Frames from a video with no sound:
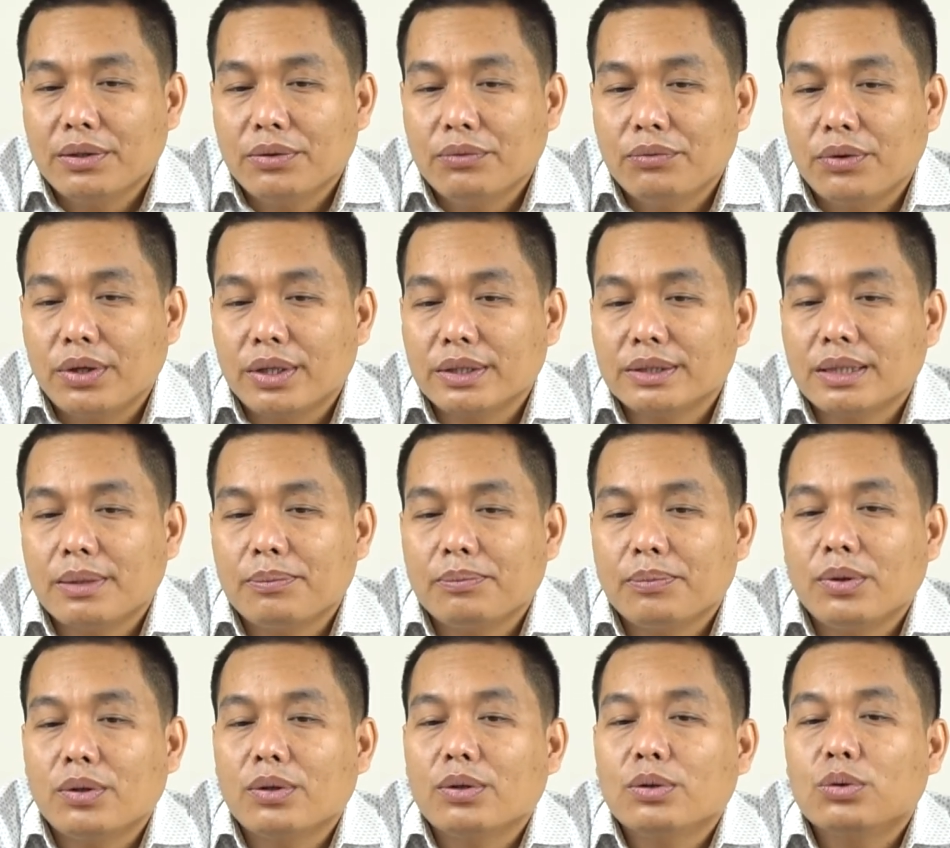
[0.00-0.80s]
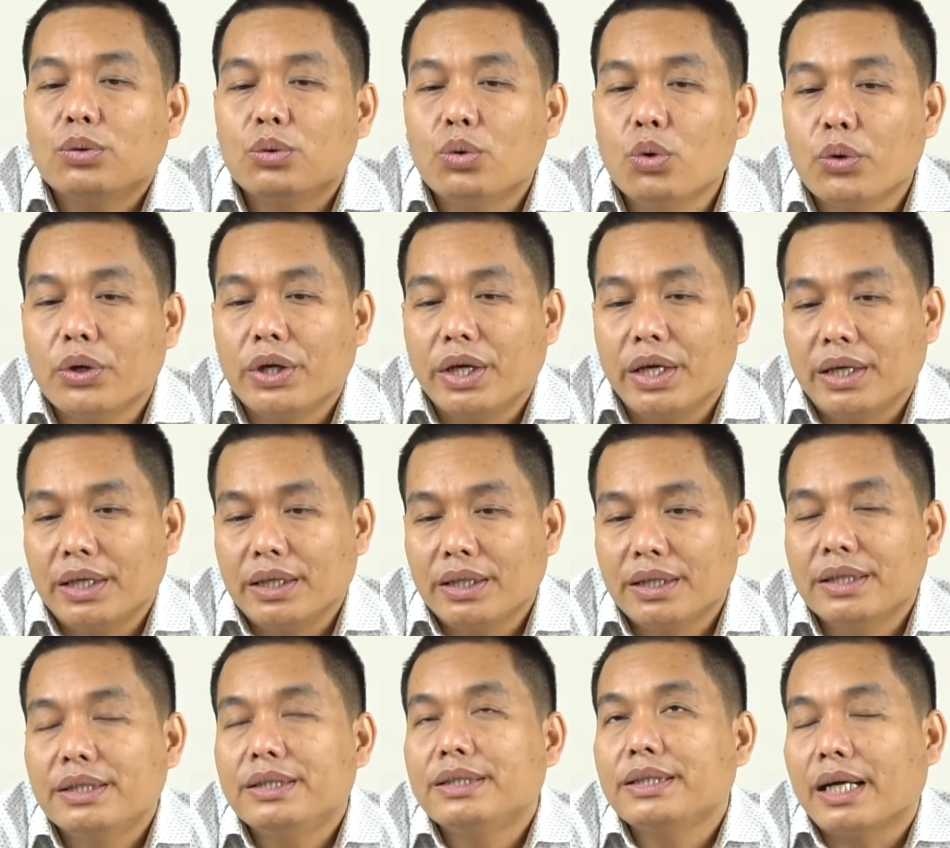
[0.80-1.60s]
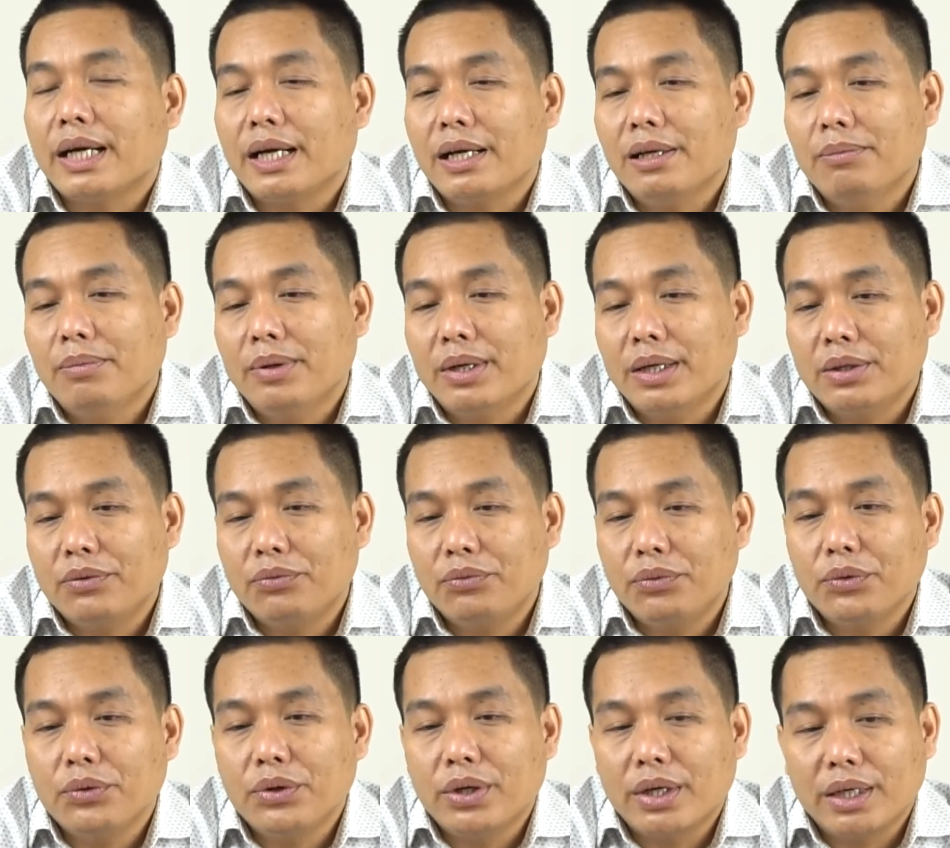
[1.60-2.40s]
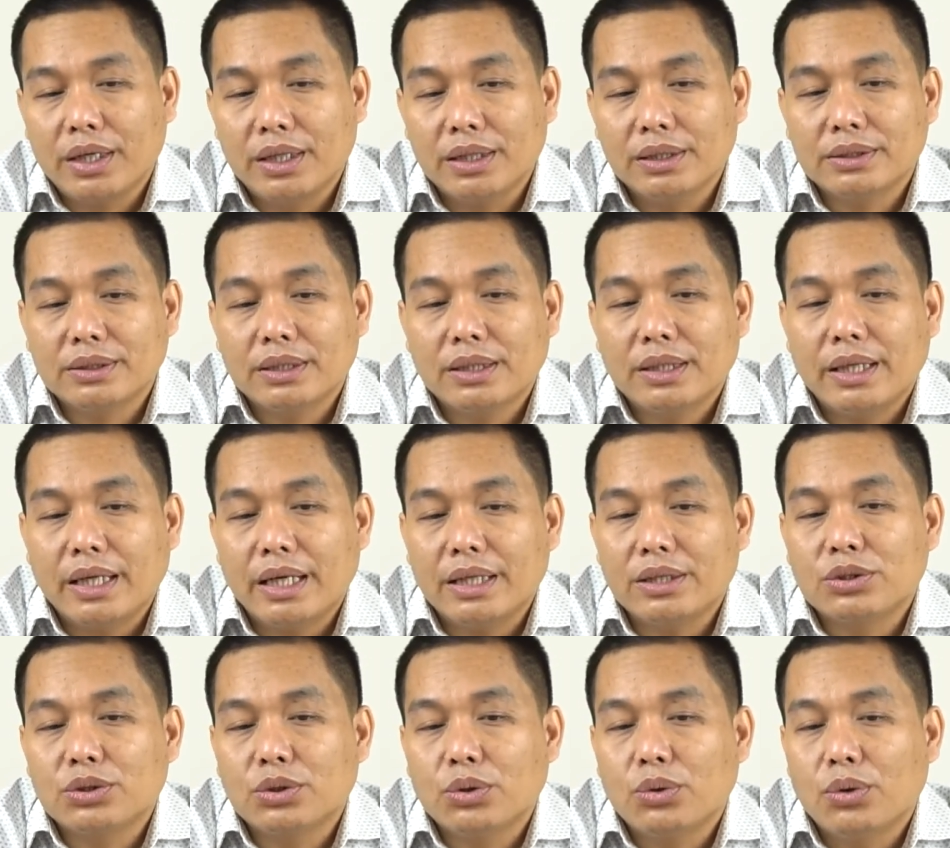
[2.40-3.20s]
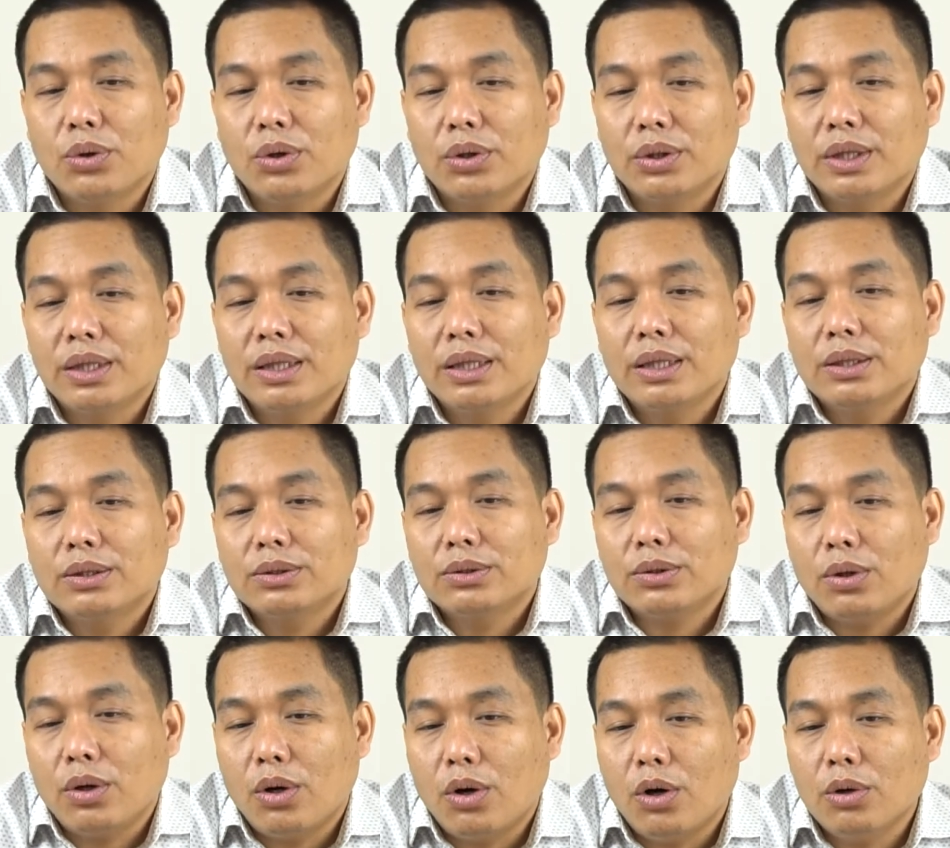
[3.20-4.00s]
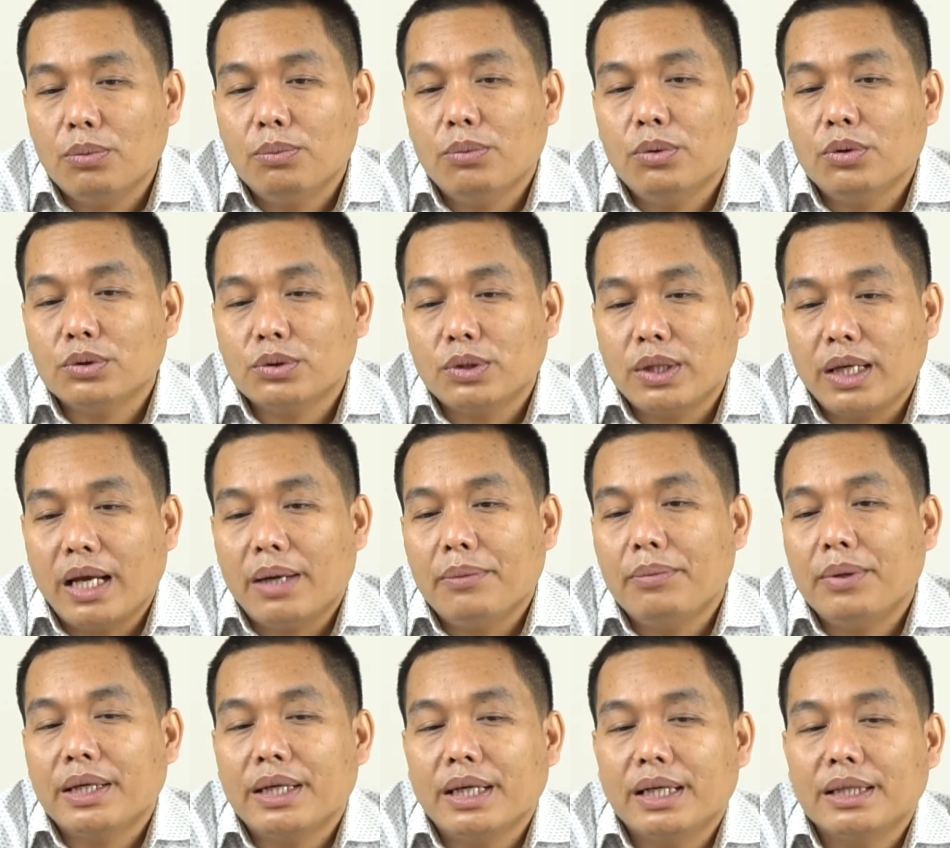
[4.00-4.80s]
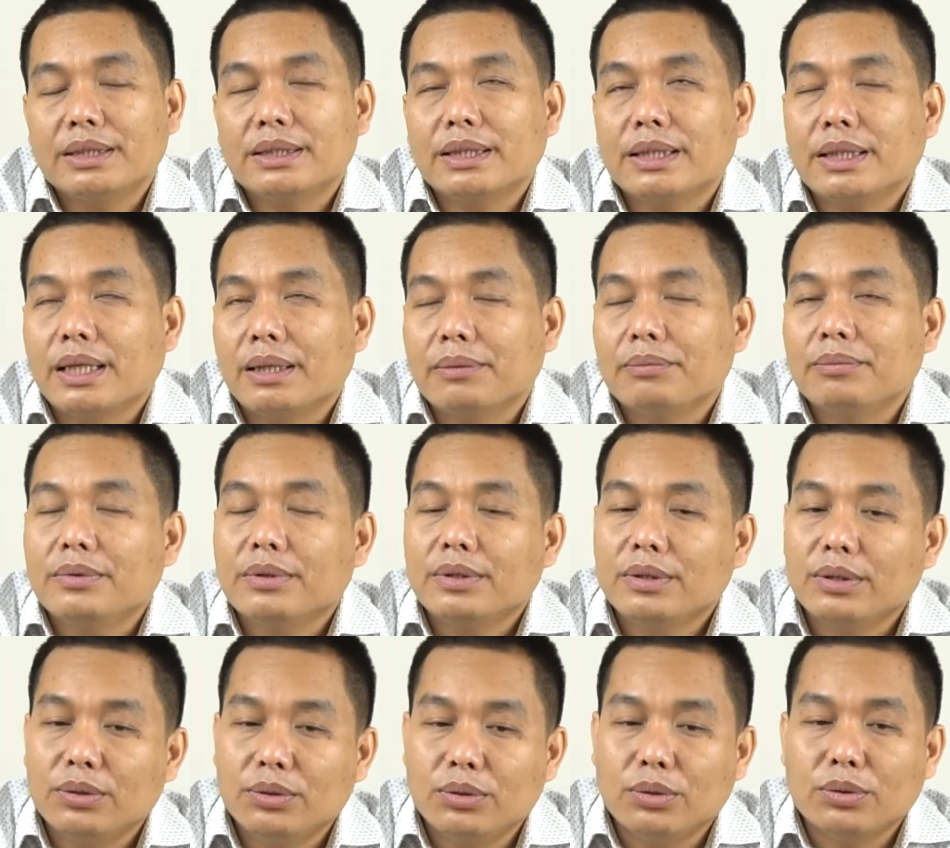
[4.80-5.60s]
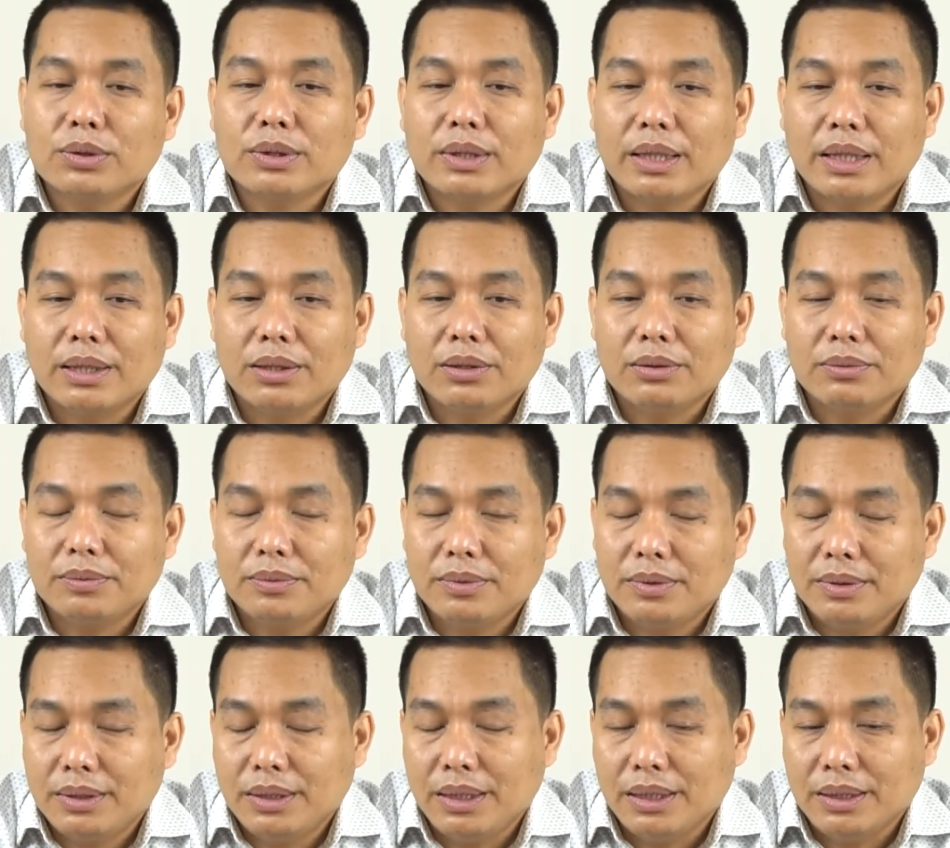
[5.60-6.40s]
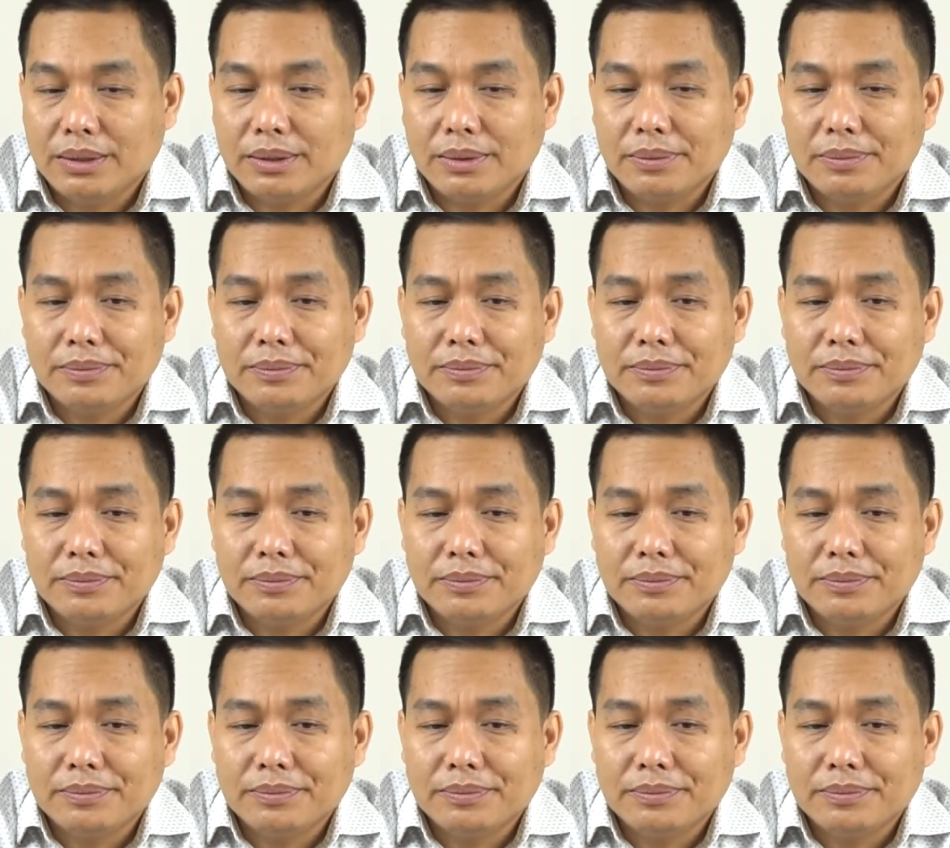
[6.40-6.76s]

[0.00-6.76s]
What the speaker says: For example, cooking, childbirth, funerals and so on. So, almost every culture have those kind of things.